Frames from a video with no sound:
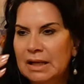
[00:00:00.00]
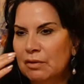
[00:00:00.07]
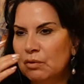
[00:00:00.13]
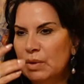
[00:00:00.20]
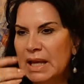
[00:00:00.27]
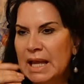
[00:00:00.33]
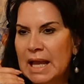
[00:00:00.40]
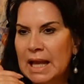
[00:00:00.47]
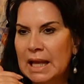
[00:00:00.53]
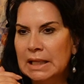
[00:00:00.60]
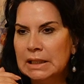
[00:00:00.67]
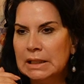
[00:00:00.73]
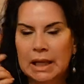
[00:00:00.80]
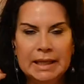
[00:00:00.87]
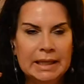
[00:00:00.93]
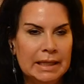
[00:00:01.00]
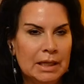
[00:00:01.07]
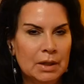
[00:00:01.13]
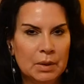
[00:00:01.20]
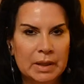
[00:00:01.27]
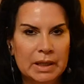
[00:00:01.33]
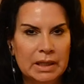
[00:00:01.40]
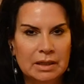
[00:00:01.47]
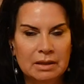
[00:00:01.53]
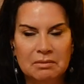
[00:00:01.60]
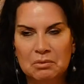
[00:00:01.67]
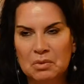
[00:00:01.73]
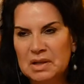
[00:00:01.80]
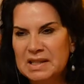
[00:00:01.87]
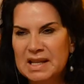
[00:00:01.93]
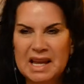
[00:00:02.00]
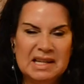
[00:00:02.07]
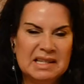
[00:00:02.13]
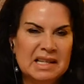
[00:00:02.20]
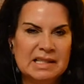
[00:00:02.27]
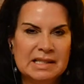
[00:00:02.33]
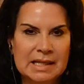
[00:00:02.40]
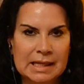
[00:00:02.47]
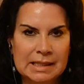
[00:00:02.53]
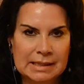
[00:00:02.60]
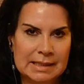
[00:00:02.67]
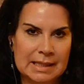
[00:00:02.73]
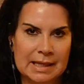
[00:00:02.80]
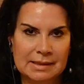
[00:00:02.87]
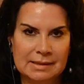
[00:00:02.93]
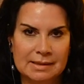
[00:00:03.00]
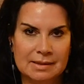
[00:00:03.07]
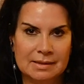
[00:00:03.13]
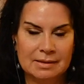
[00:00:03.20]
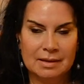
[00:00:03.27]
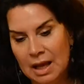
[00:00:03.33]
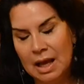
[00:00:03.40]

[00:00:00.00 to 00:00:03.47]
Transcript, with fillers: if we can't hear it, we say it doesn't exist.